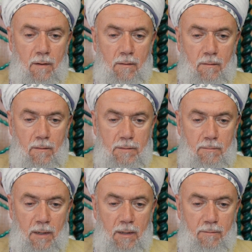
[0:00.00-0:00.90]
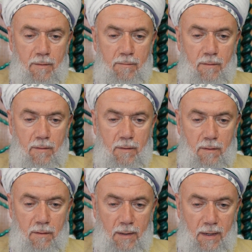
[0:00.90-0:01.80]
Because many people,
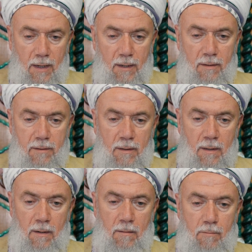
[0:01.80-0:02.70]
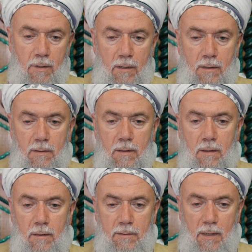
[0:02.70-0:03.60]
they cannot be
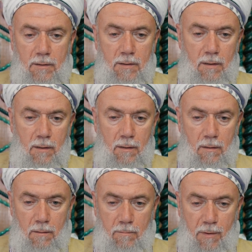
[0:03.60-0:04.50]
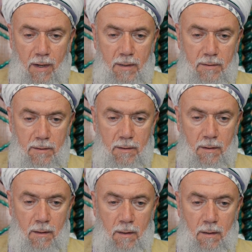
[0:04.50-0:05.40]
in such a place,
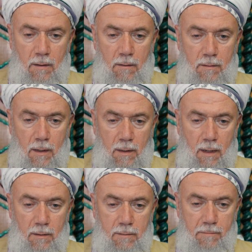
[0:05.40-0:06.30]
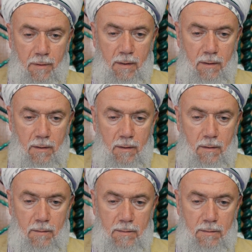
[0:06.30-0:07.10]
they can't be